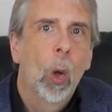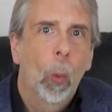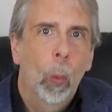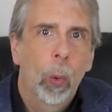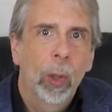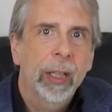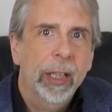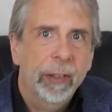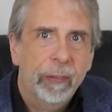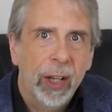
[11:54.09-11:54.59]

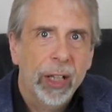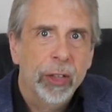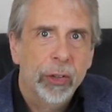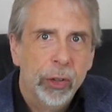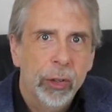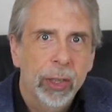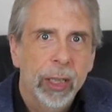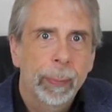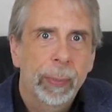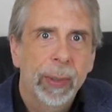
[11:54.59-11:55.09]
will
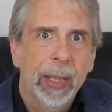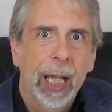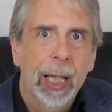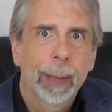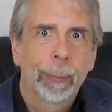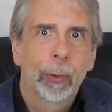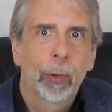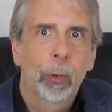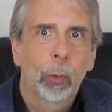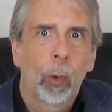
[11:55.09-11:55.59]
eventually be
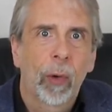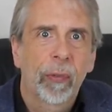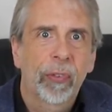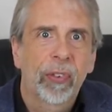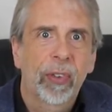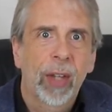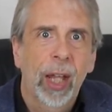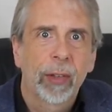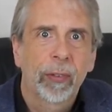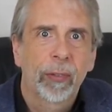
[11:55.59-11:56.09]
able to
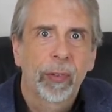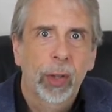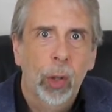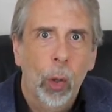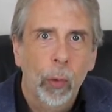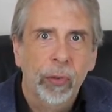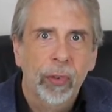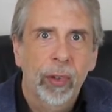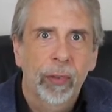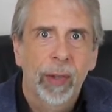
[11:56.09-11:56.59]
offset the
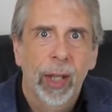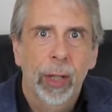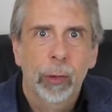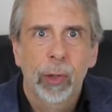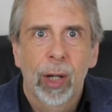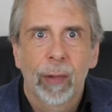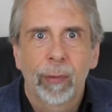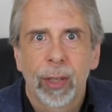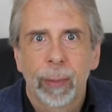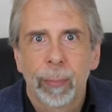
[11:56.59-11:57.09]
cost of air
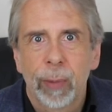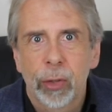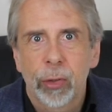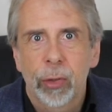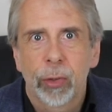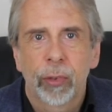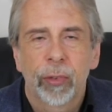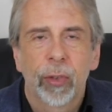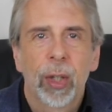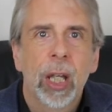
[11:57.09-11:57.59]
travel
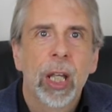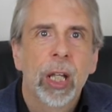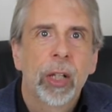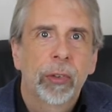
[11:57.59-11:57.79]
emissions